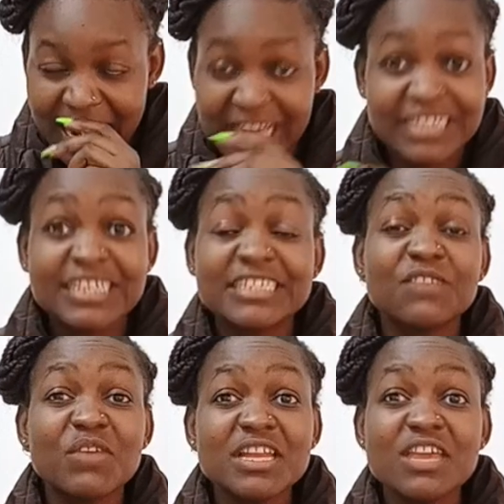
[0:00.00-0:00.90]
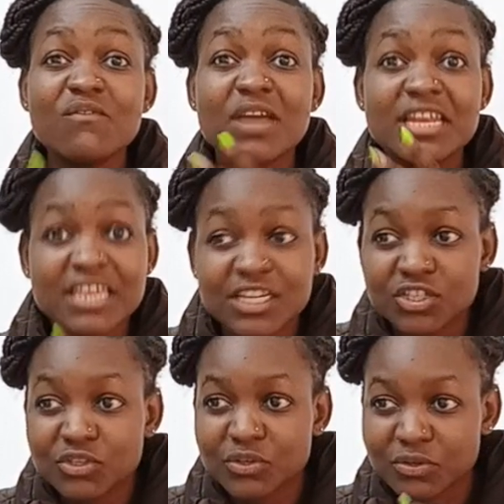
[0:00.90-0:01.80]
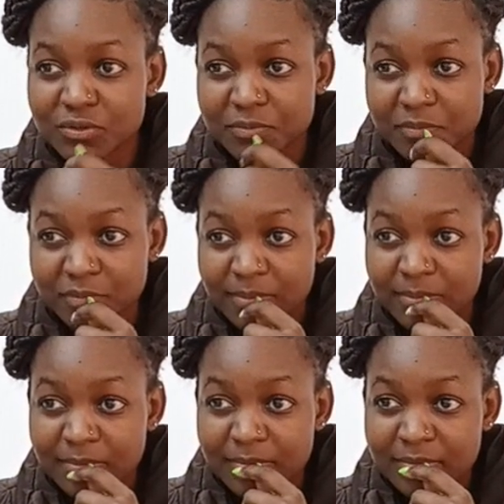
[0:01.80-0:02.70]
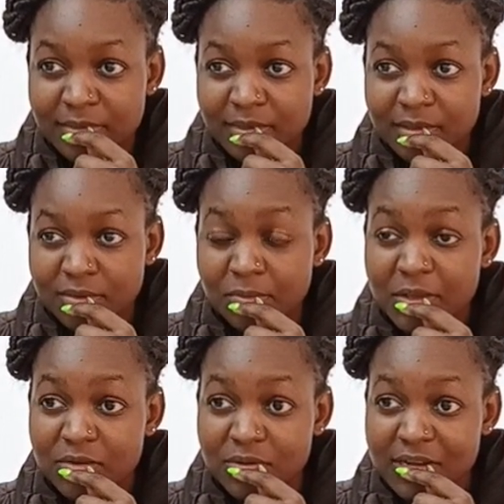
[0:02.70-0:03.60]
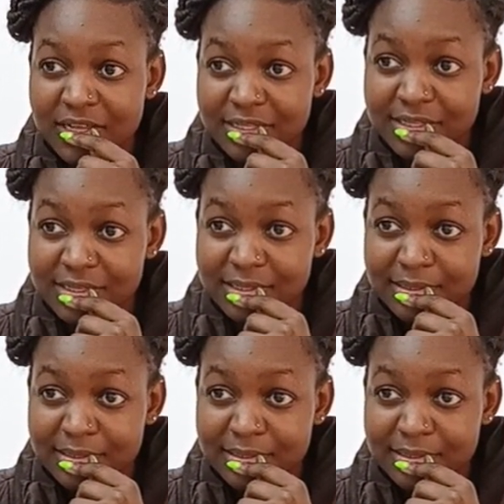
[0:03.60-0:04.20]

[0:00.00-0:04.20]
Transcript: I didn't even give an intro. Oh my goodness.